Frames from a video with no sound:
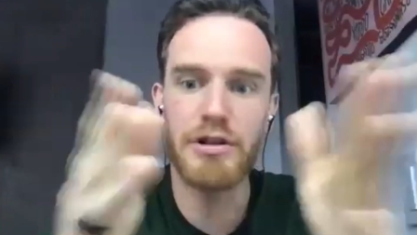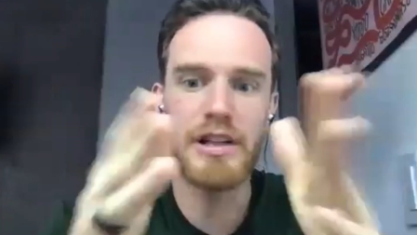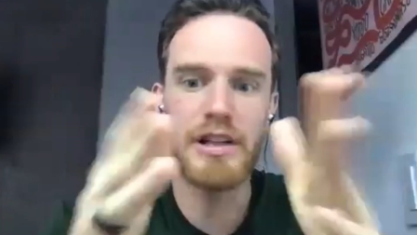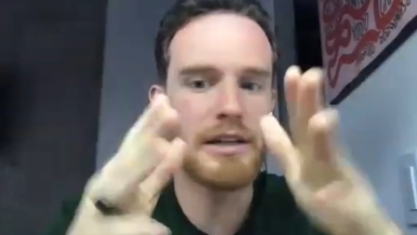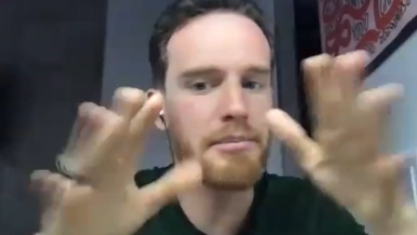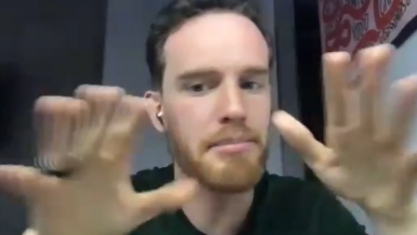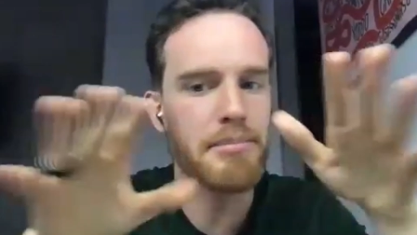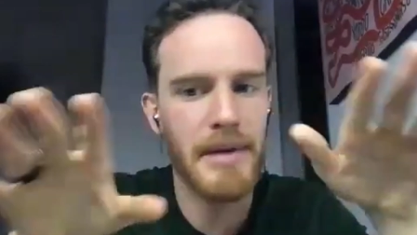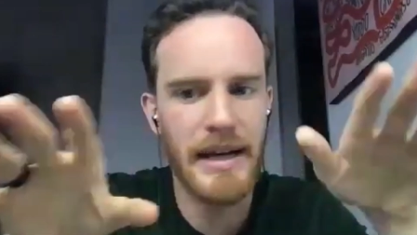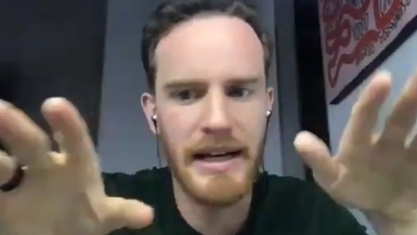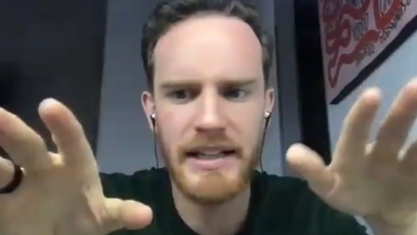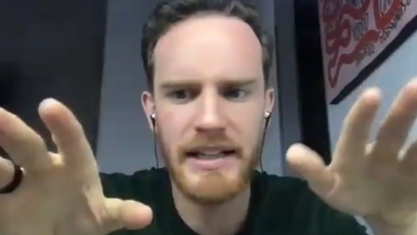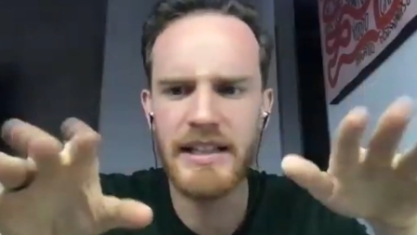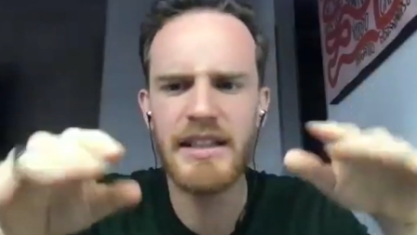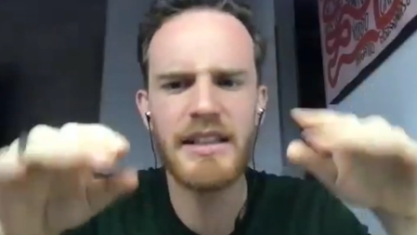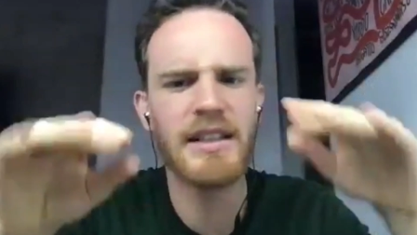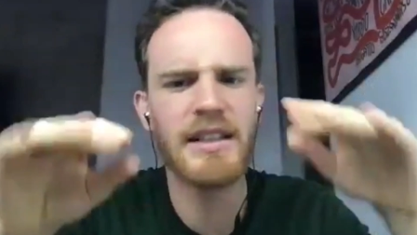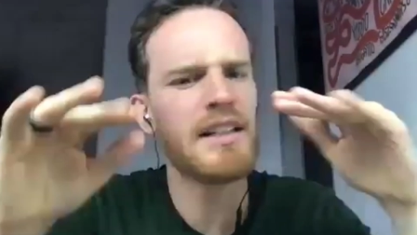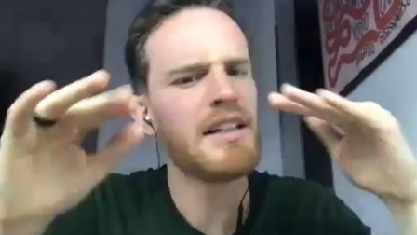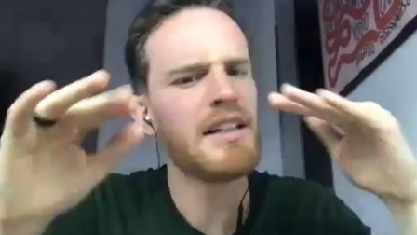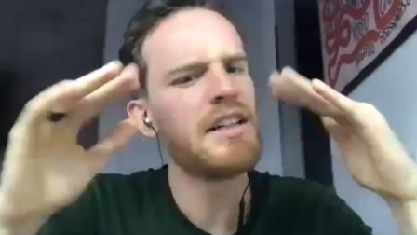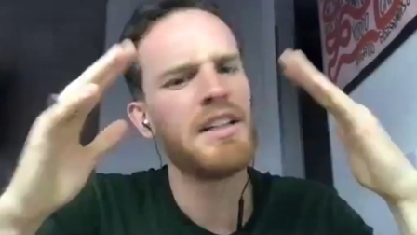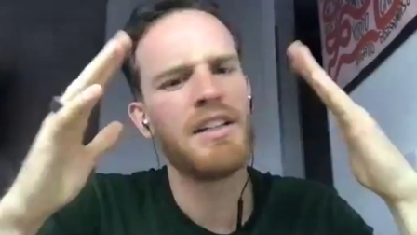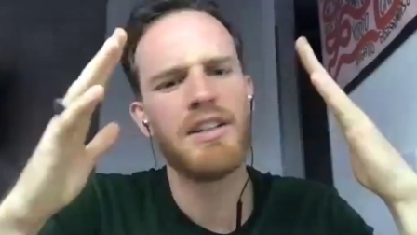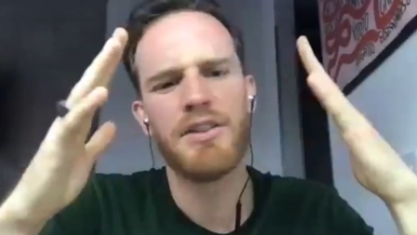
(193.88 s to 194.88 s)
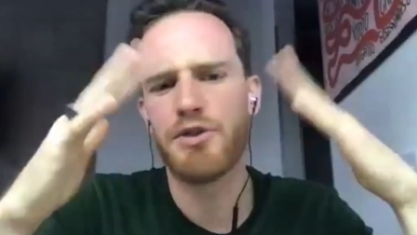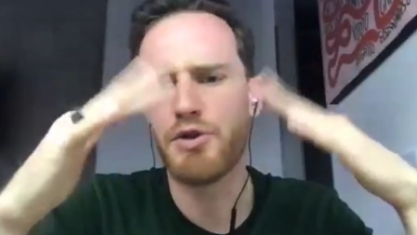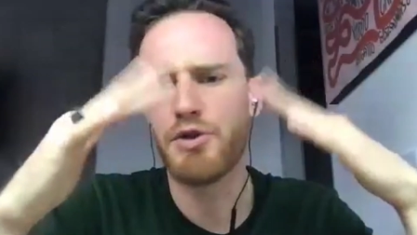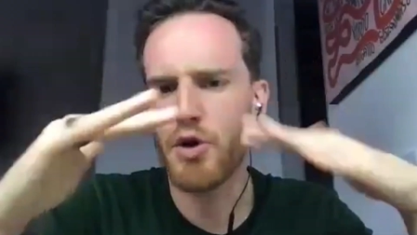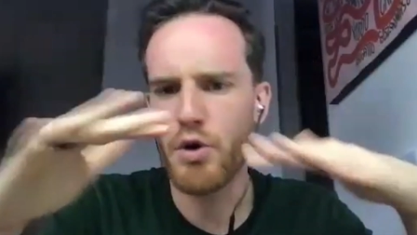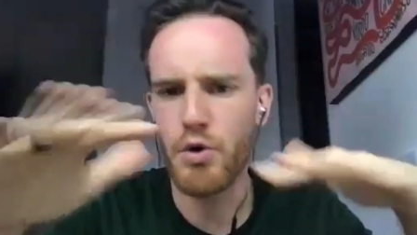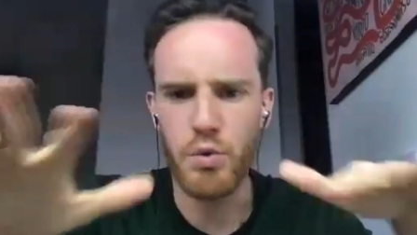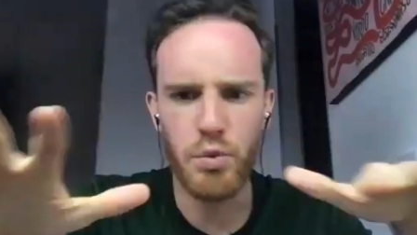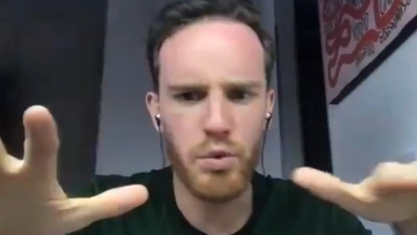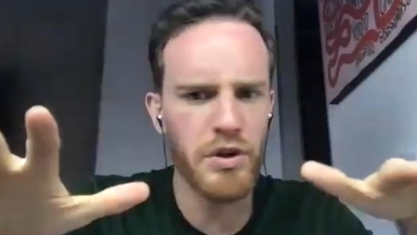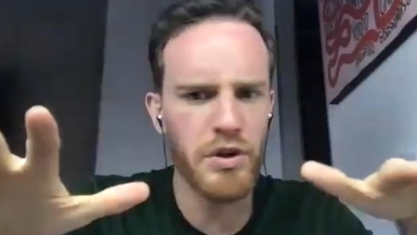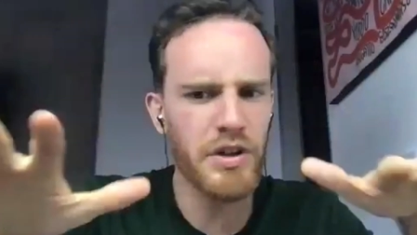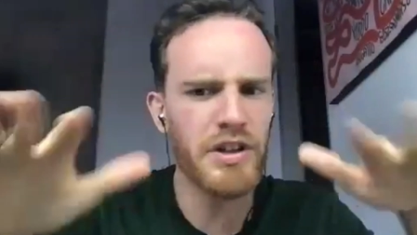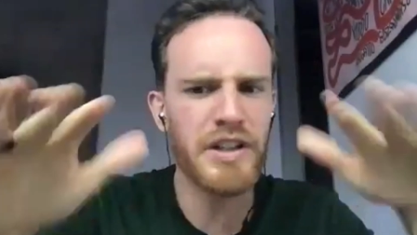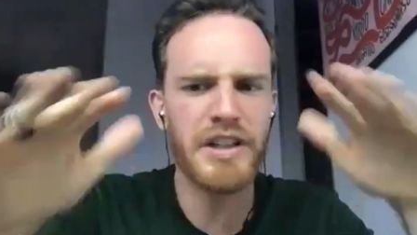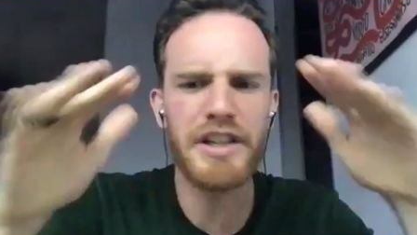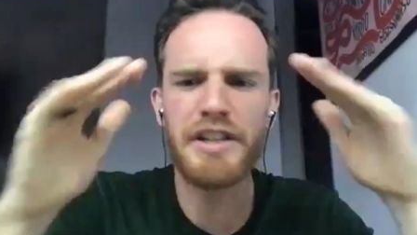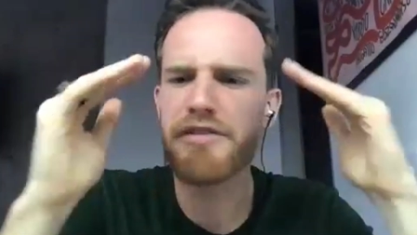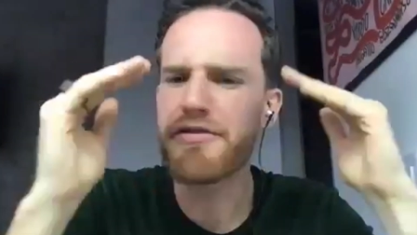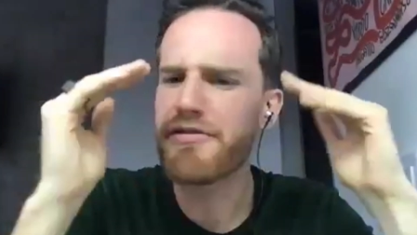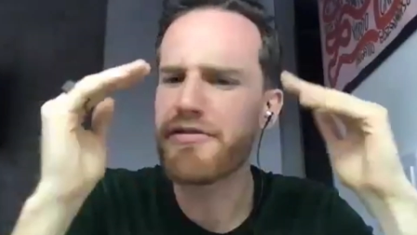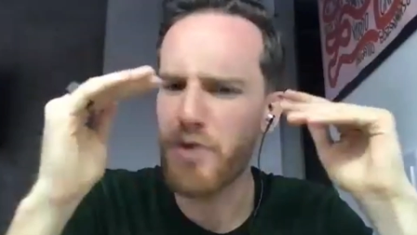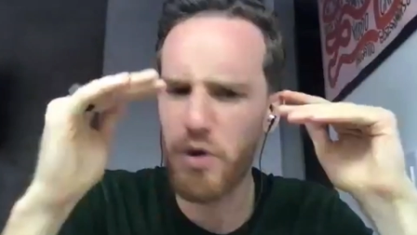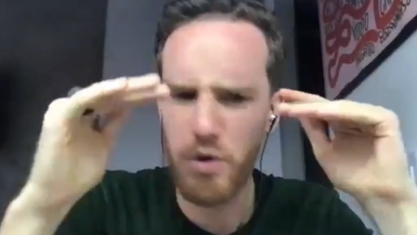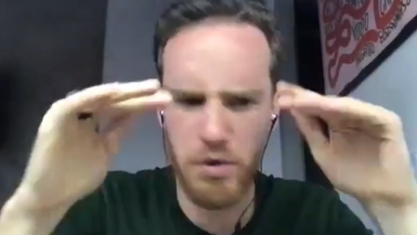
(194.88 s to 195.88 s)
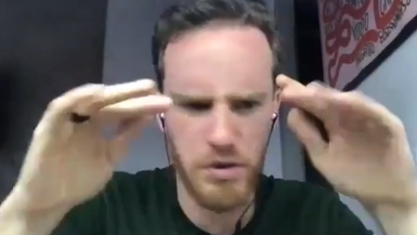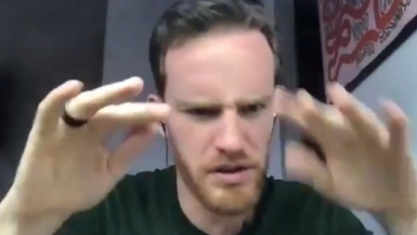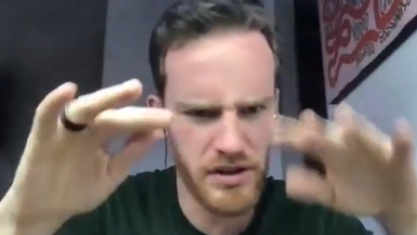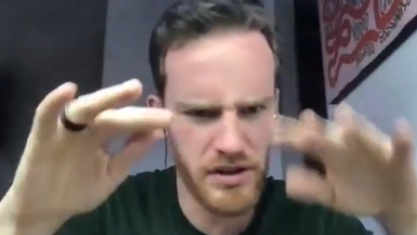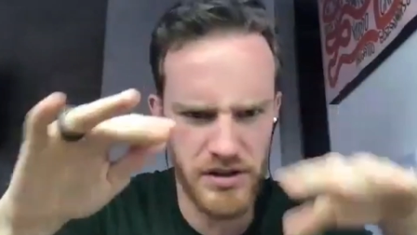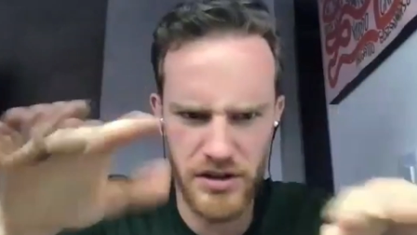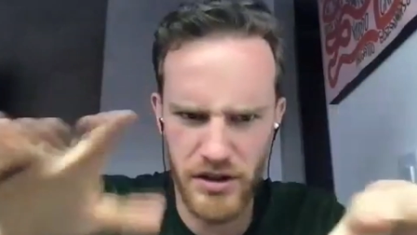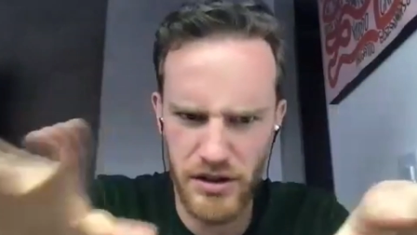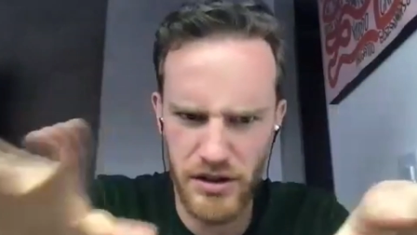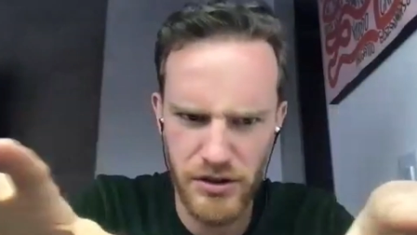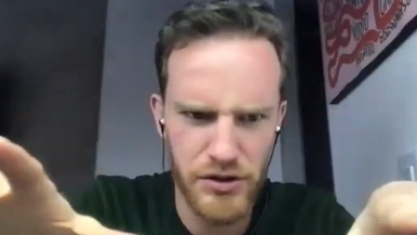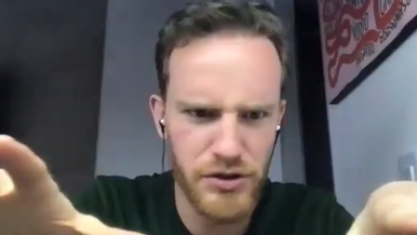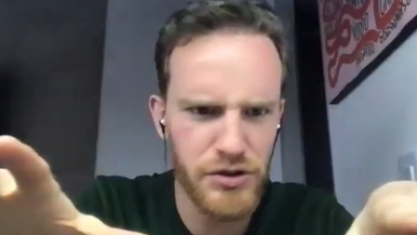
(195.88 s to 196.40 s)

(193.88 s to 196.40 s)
you, like Betty, don't worry focus on